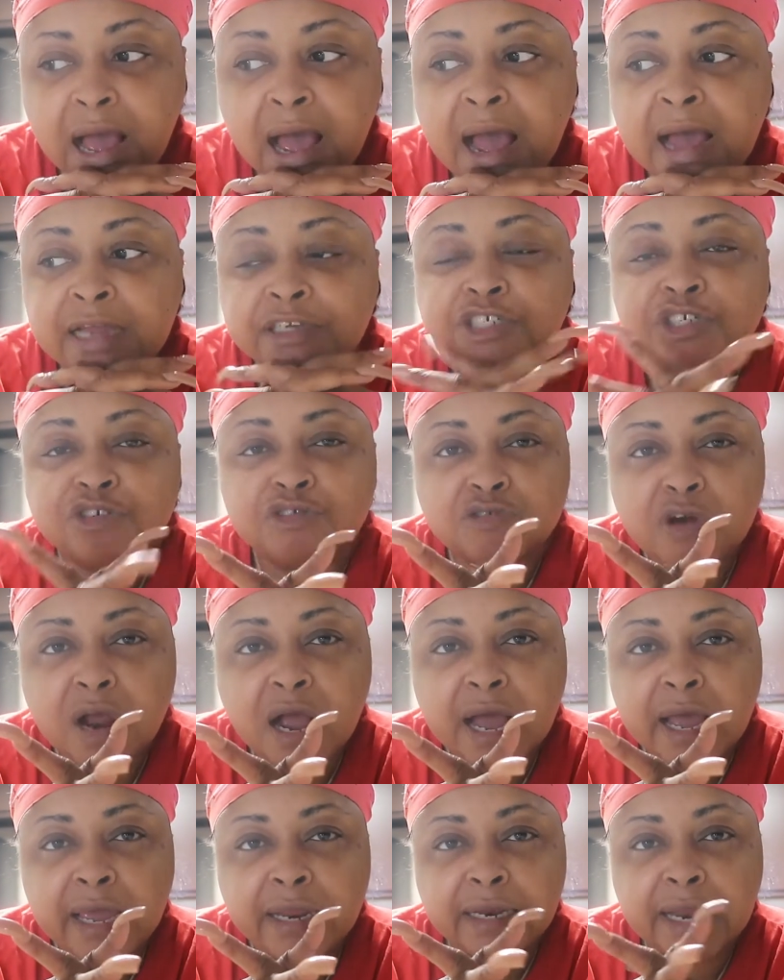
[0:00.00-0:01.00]
I
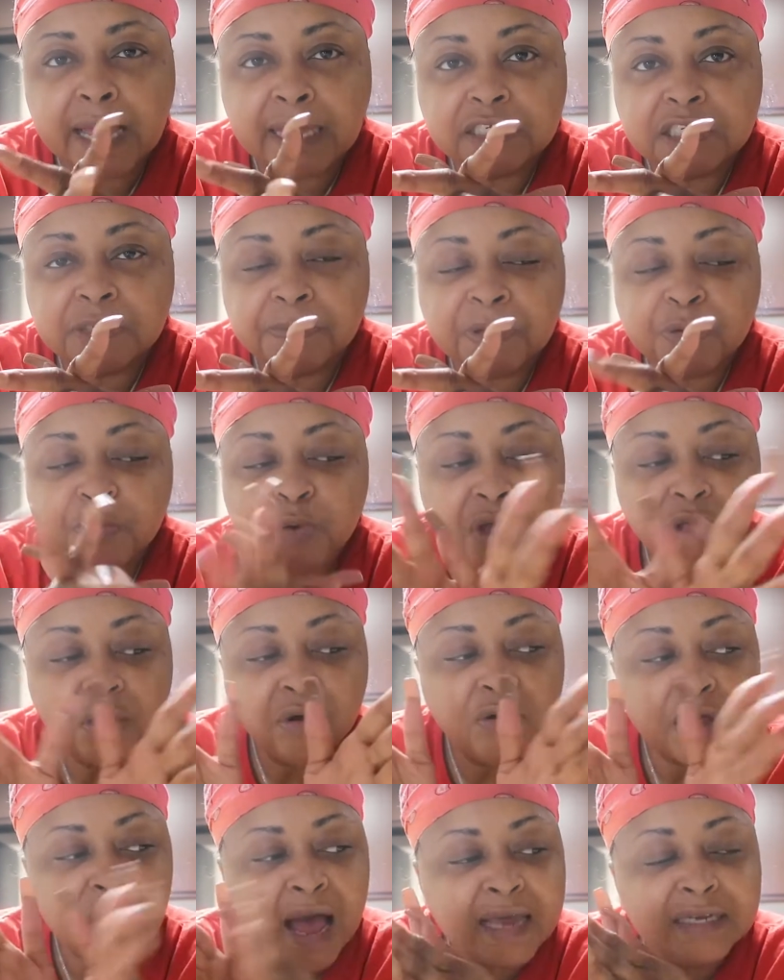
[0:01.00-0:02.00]
try not to be.
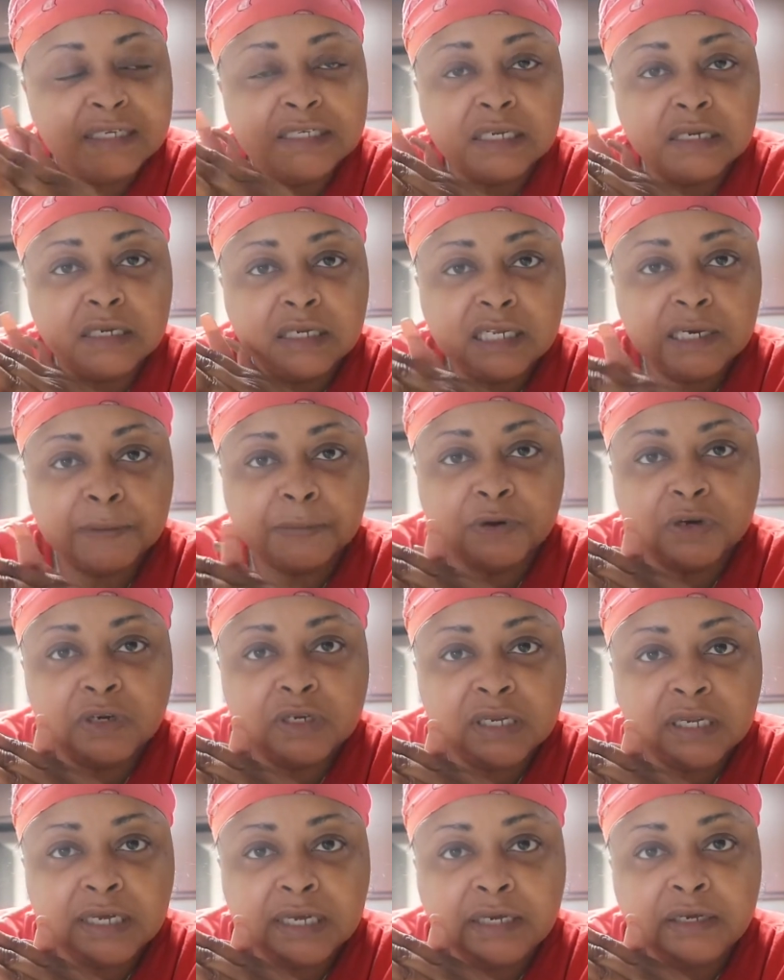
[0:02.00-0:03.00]
Well, I
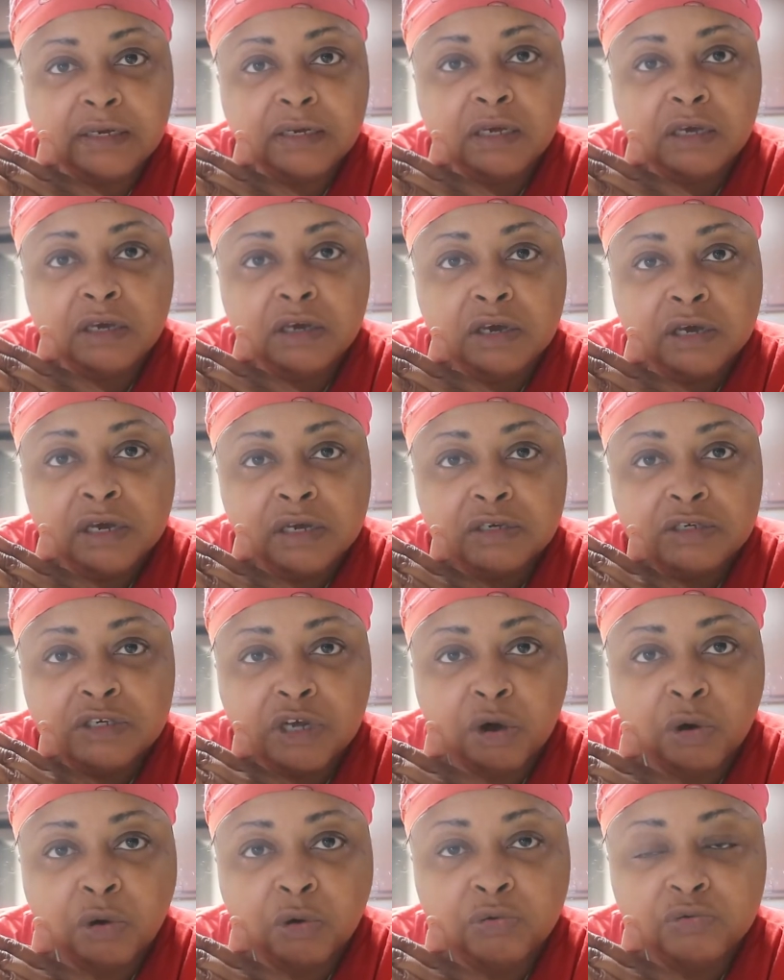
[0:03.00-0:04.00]
deliberately
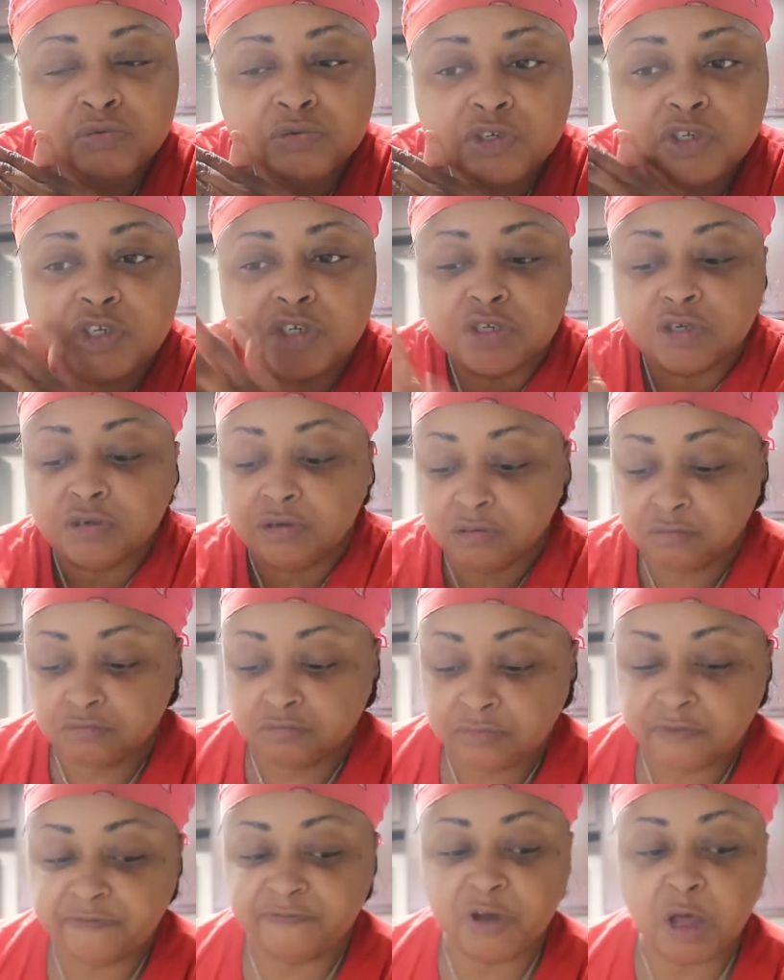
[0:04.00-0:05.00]
don't
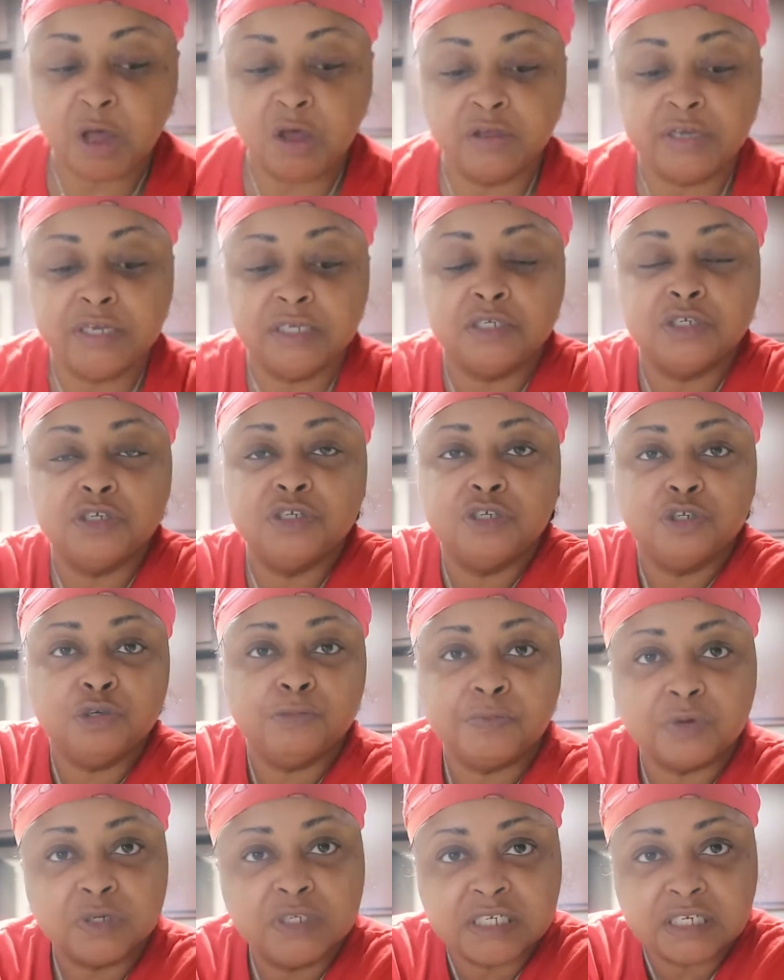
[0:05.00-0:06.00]
fall into
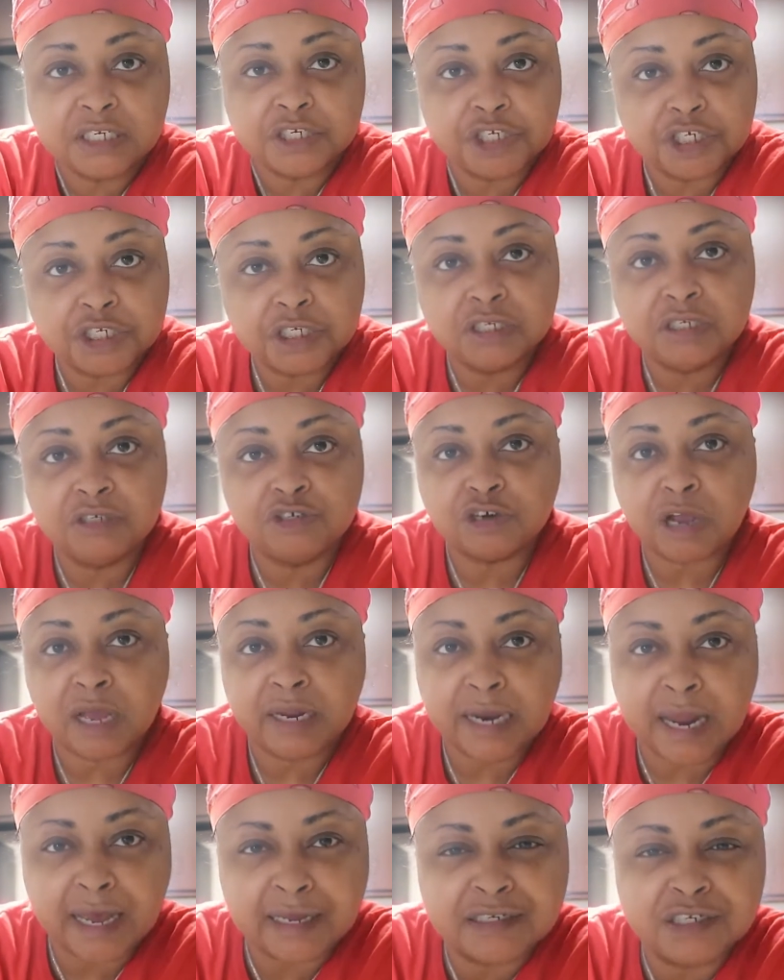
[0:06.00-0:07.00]
superstition, try
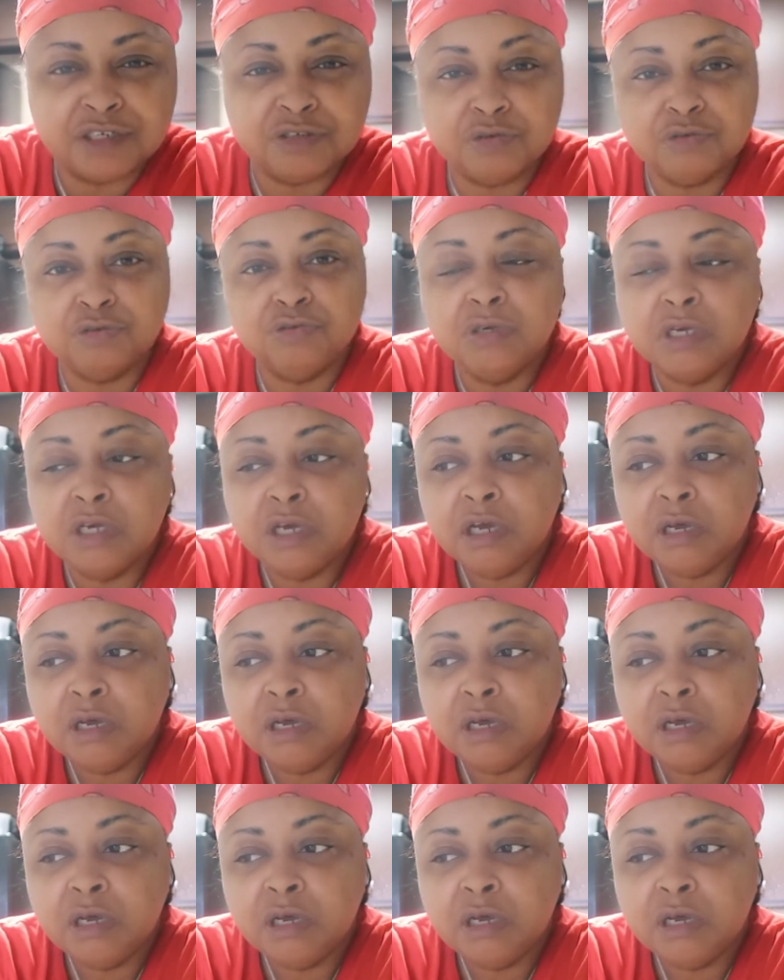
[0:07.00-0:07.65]
not to,